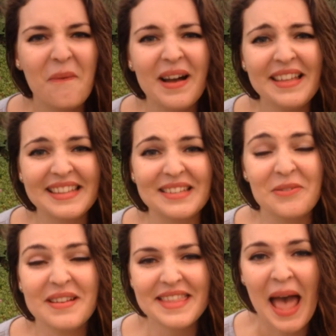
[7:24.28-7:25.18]

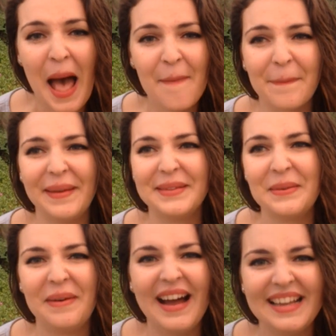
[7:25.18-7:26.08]
what
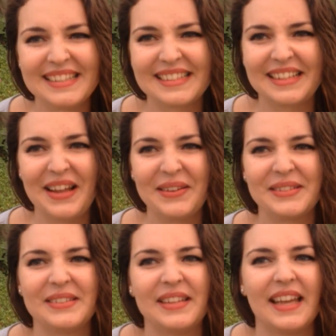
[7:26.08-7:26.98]
happened? Why is it
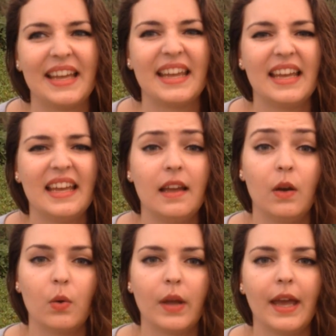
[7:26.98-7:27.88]
closed today?
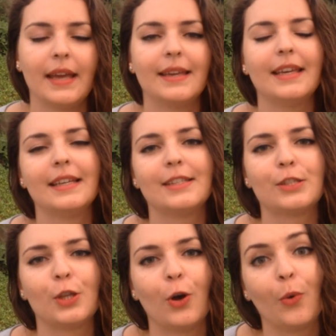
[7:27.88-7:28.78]
Okay,
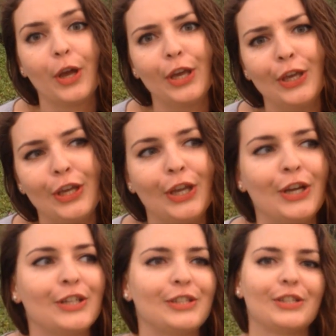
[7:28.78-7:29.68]
so
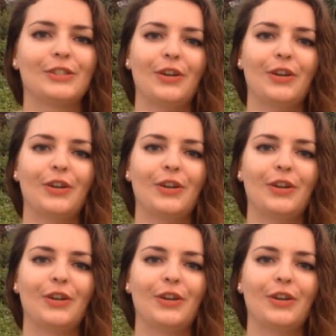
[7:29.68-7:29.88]
here's the